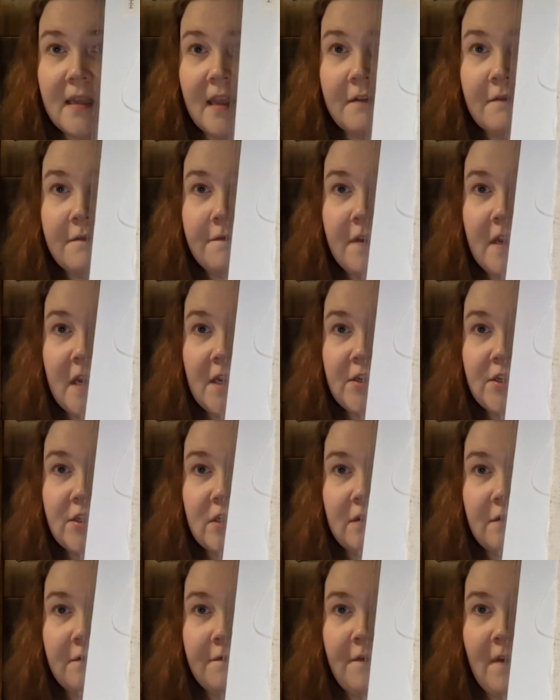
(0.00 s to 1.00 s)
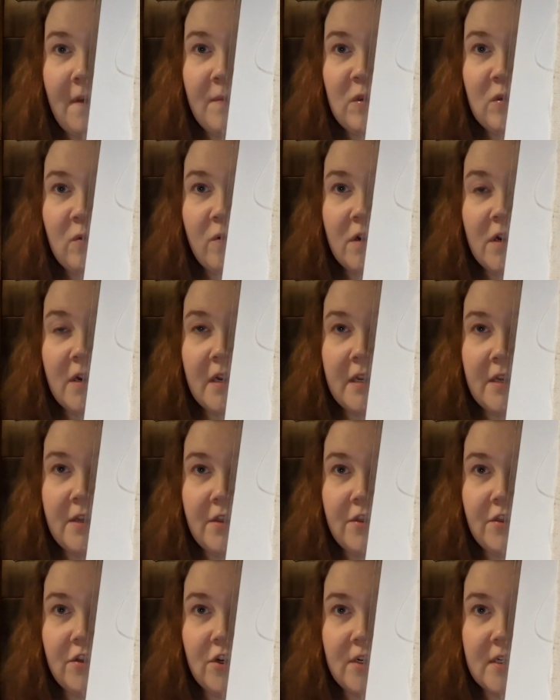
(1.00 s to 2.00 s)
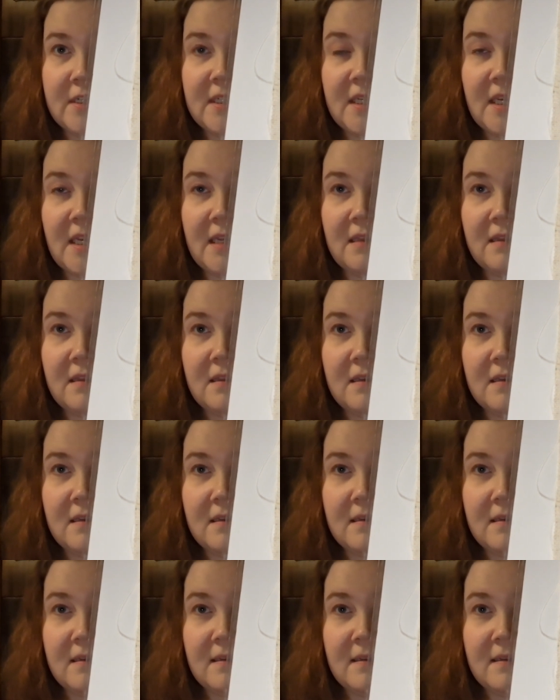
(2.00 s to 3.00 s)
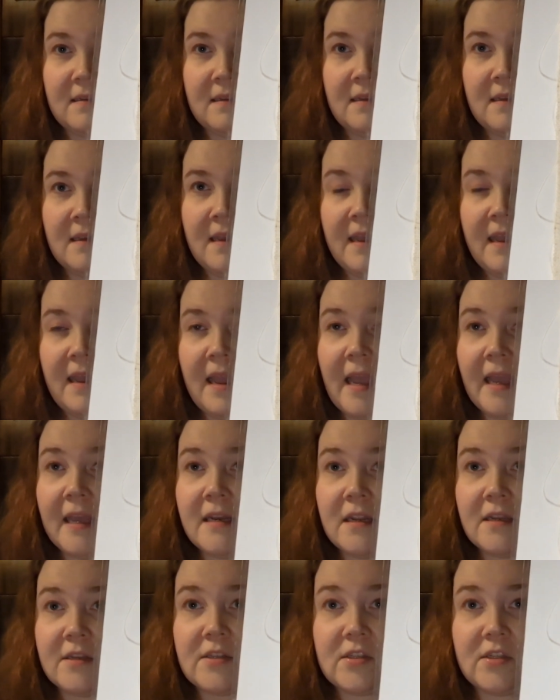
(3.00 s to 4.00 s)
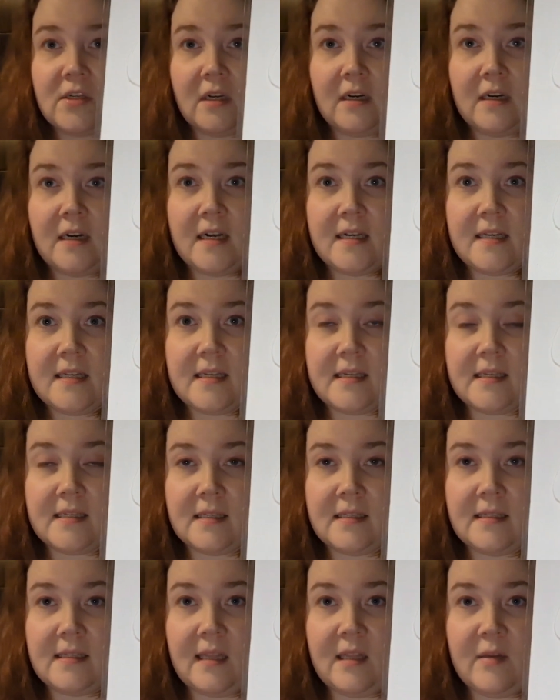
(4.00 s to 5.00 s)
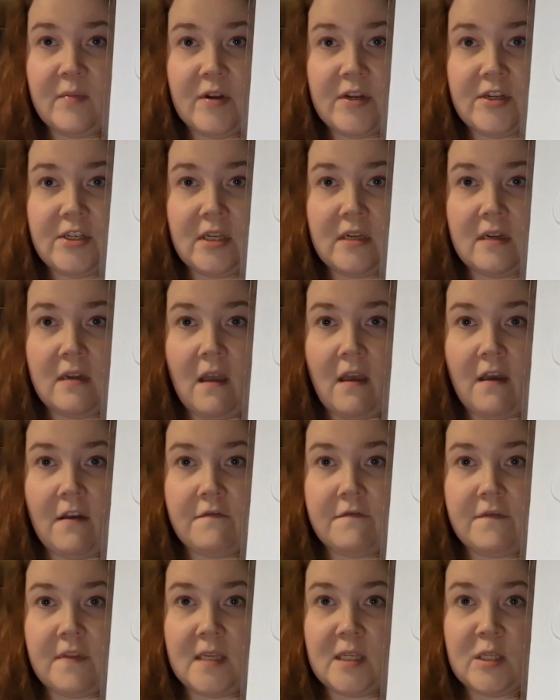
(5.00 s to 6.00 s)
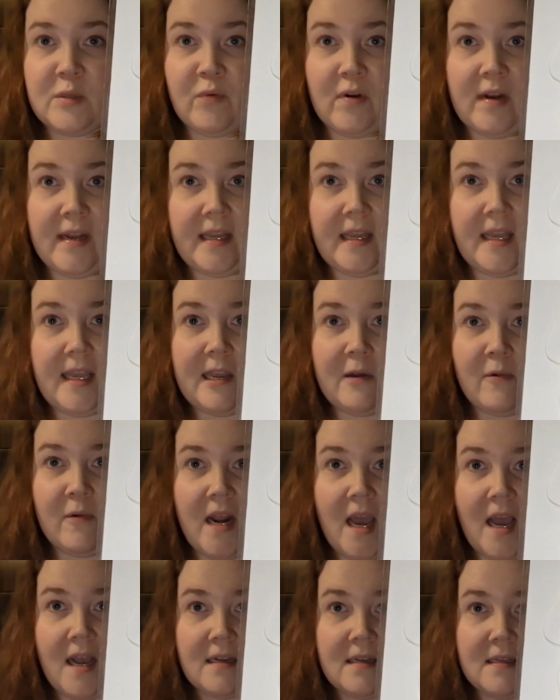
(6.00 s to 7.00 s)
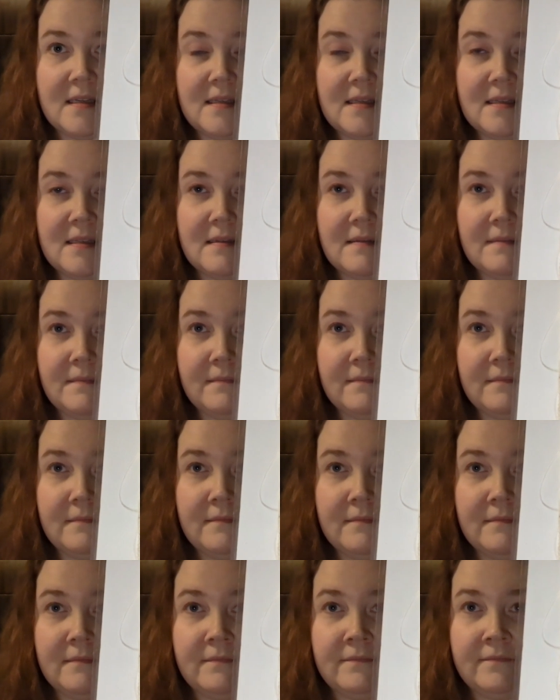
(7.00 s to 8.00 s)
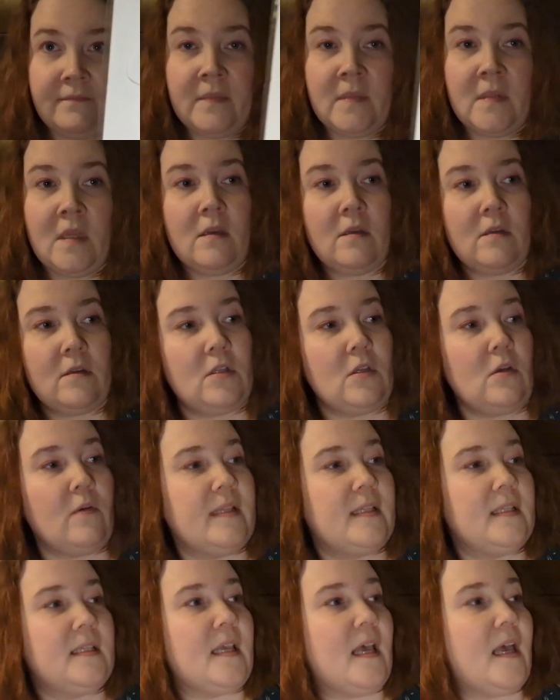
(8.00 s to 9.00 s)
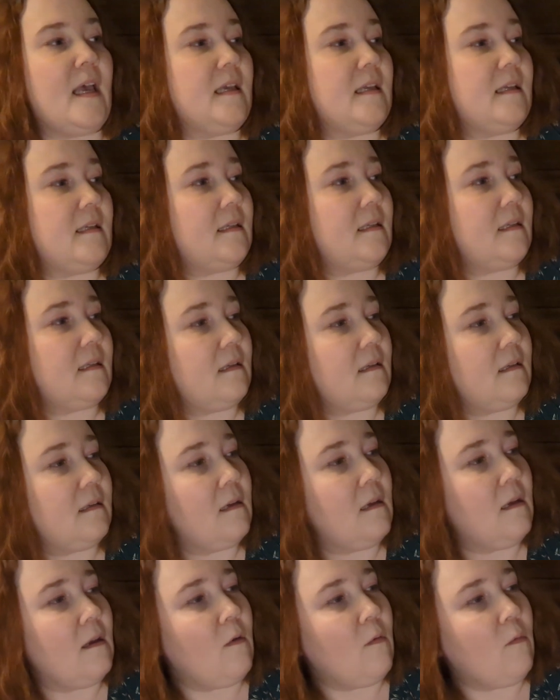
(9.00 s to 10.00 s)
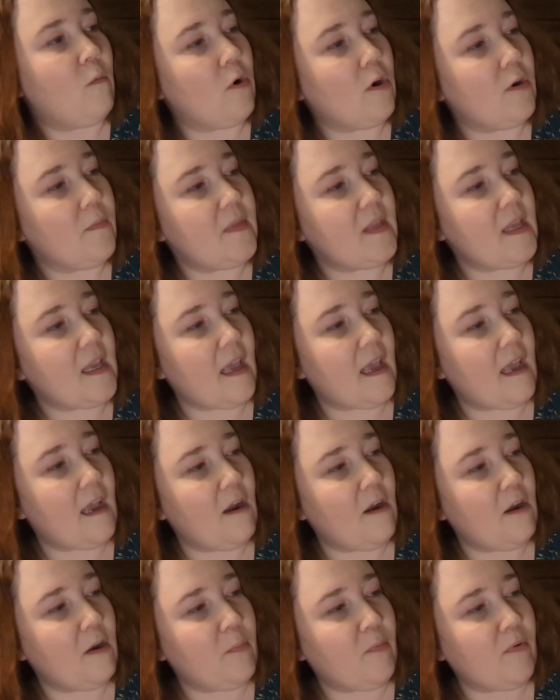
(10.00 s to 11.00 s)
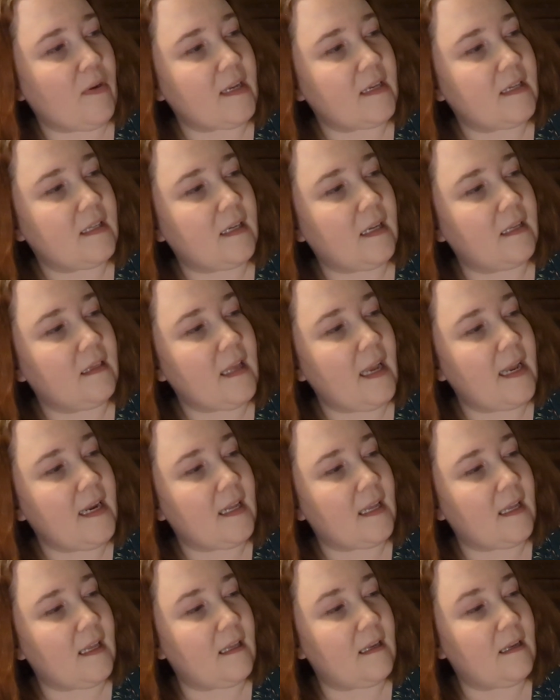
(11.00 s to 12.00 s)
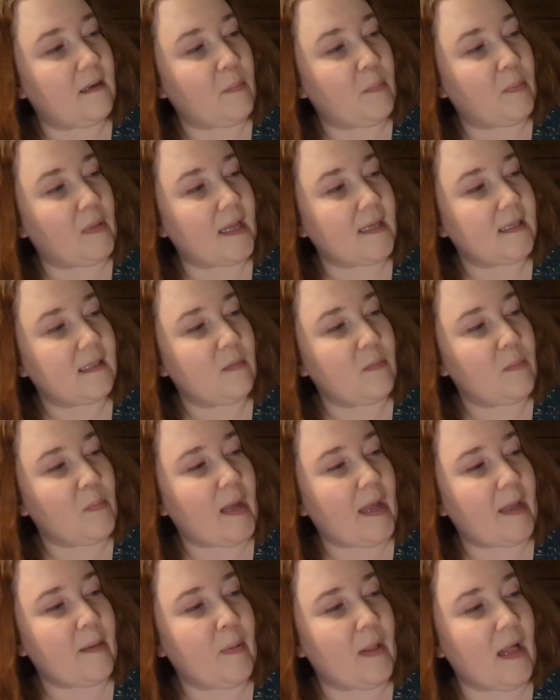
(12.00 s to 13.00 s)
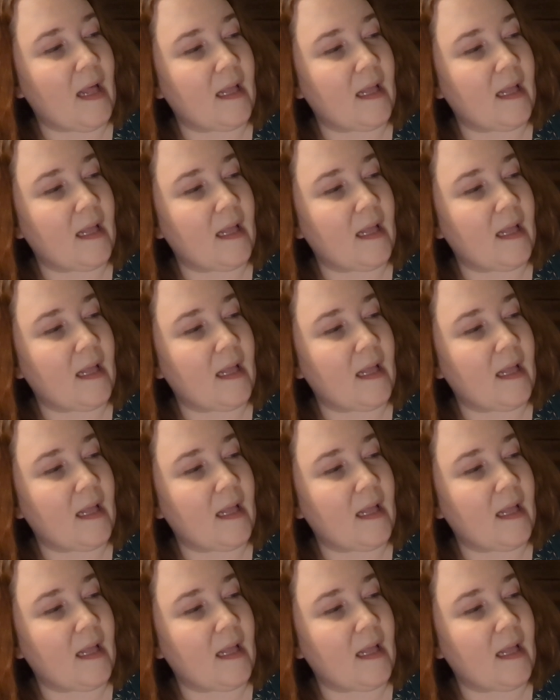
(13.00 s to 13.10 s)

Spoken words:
and finished February 13th. And Ostara is a celebration of the spring equinox. So it says, warm the air, bring sunlight in, blossom by